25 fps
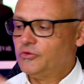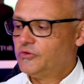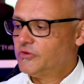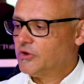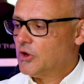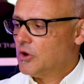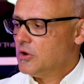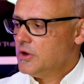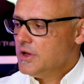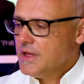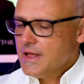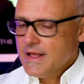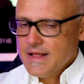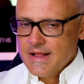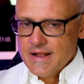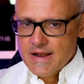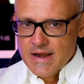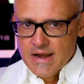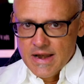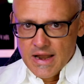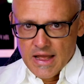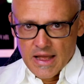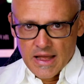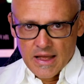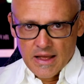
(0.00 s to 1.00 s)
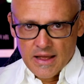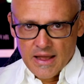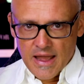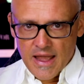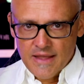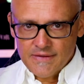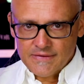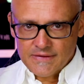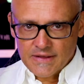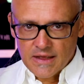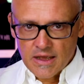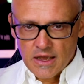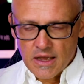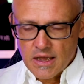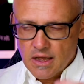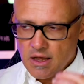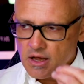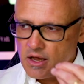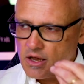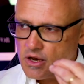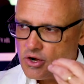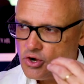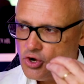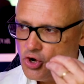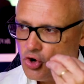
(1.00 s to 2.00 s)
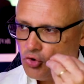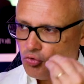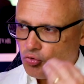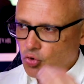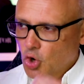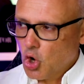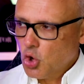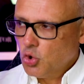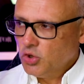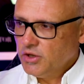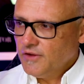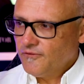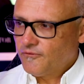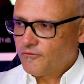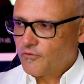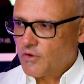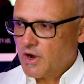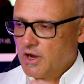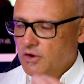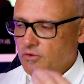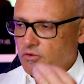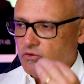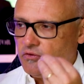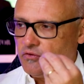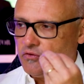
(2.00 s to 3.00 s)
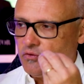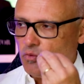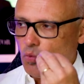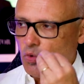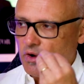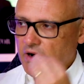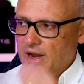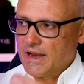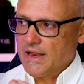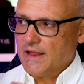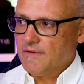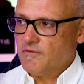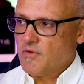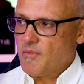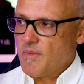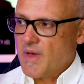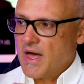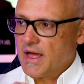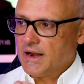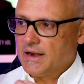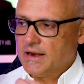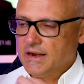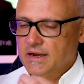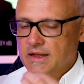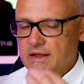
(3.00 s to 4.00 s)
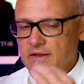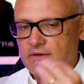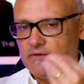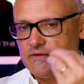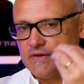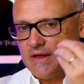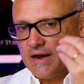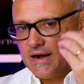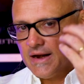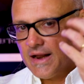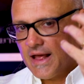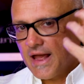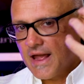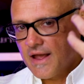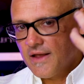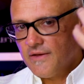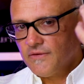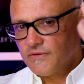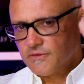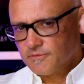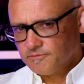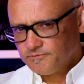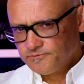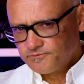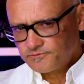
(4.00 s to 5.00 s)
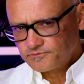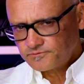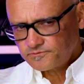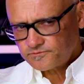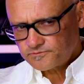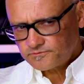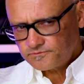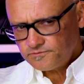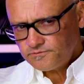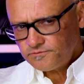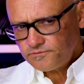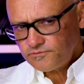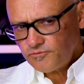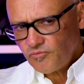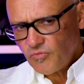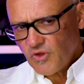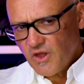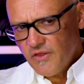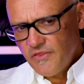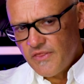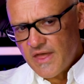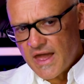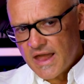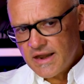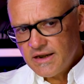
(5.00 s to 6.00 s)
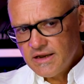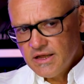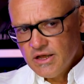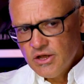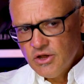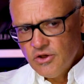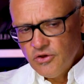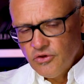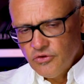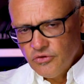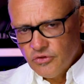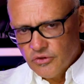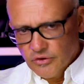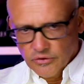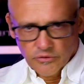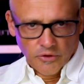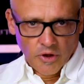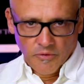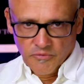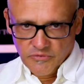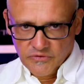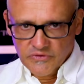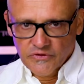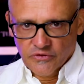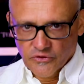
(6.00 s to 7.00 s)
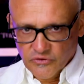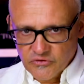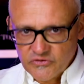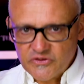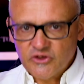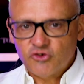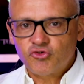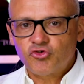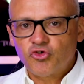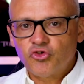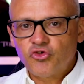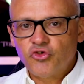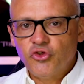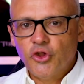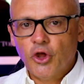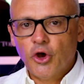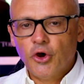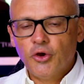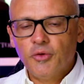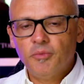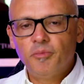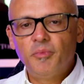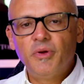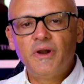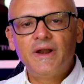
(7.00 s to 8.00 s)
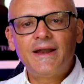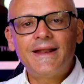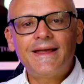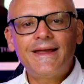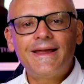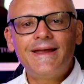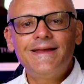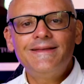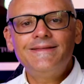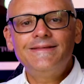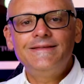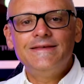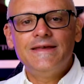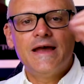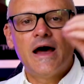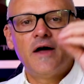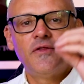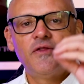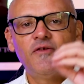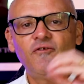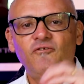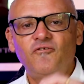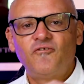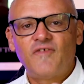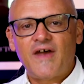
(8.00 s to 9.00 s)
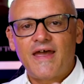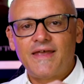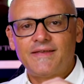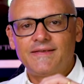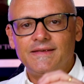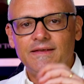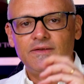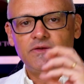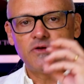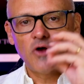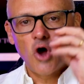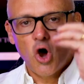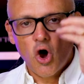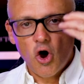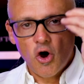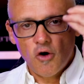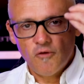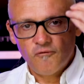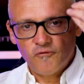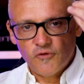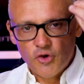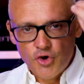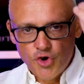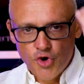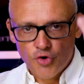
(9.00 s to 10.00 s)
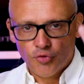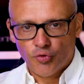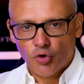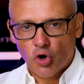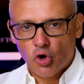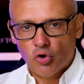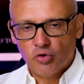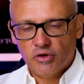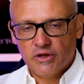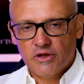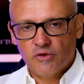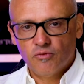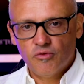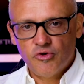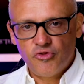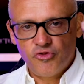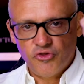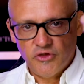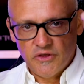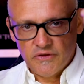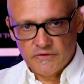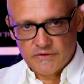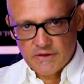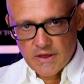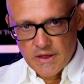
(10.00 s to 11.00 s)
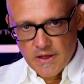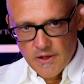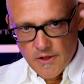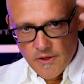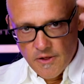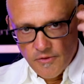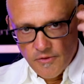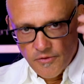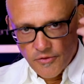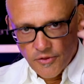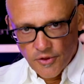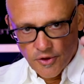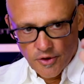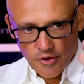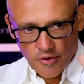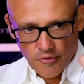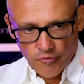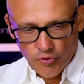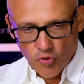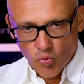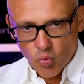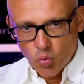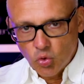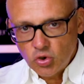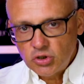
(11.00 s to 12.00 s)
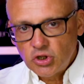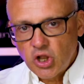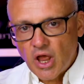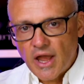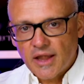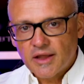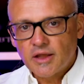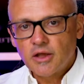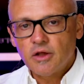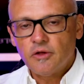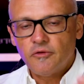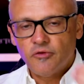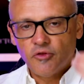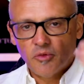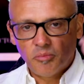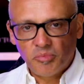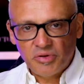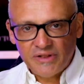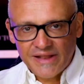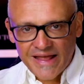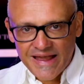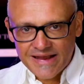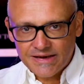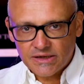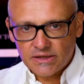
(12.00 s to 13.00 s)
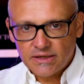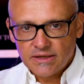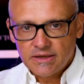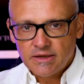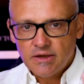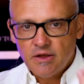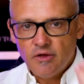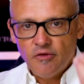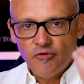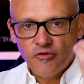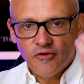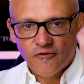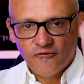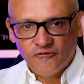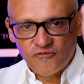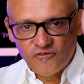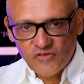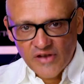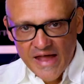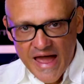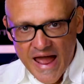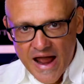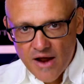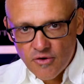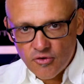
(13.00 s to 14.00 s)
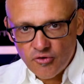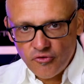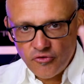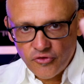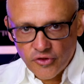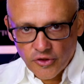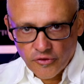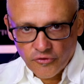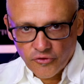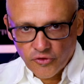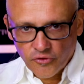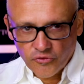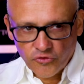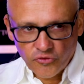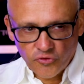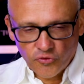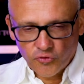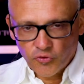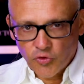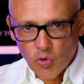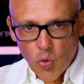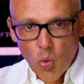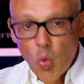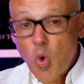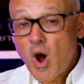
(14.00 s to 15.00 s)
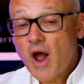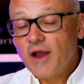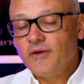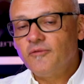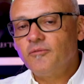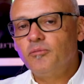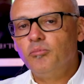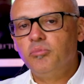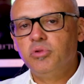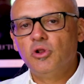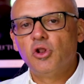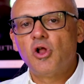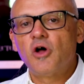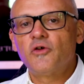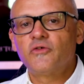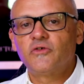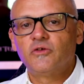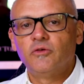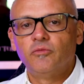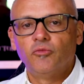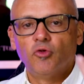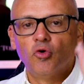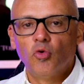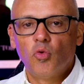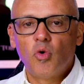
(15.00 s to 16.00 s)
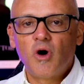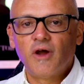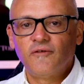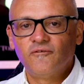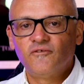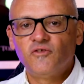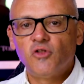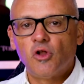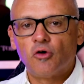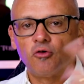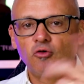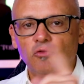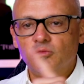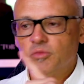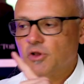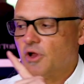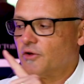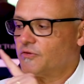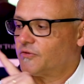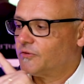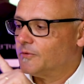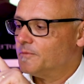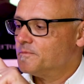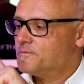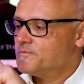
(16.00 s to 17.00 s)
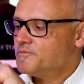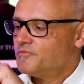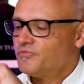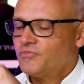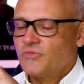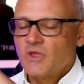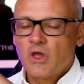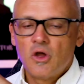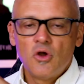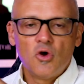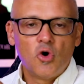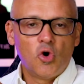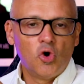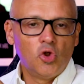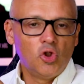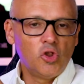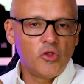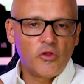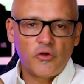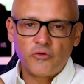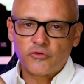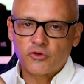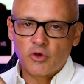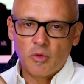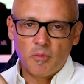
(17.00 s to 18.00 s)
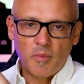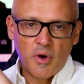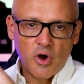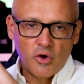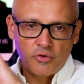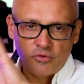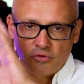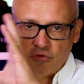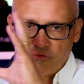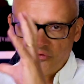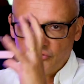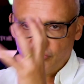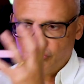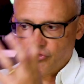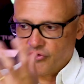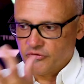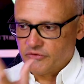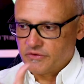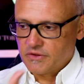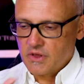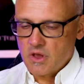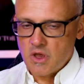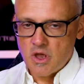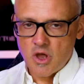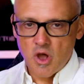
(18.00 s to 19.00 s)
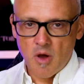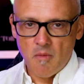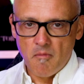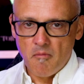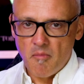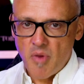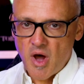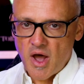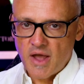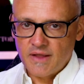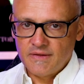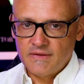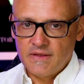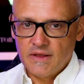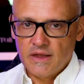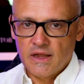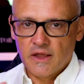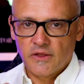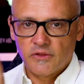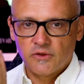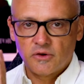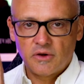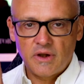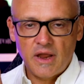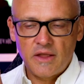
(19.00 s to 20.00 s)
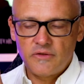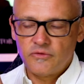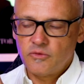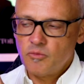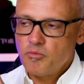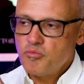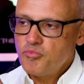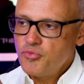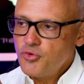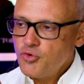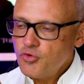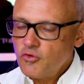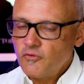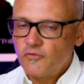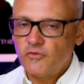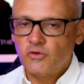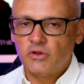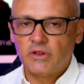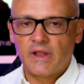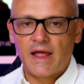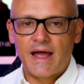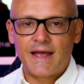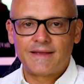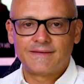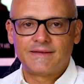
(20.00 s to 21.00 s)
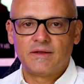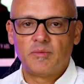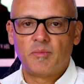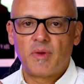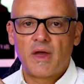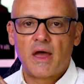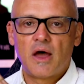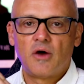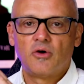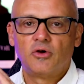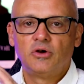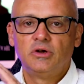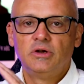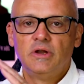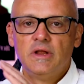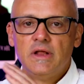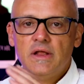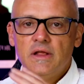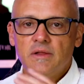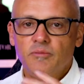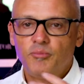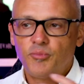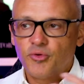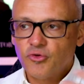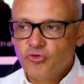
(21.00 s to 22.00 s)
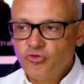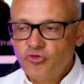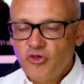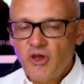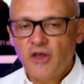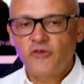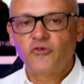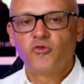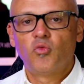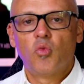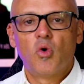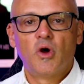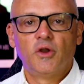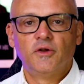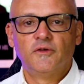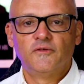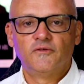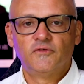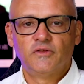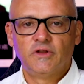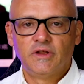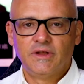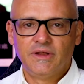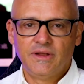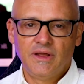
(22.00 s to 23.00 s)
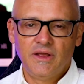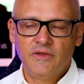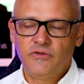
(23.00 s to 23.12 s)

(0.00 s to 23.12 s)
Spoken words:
So as a NEROLI fragrance, what I love about it is that it has that, obviously the citrus note, but it has the other facets of NEROLI, which is the wood-like, the plant, the flower, the white blossom, the white floral blossom. All of those components just combined together has beautiful lasting power, projects wonderfully.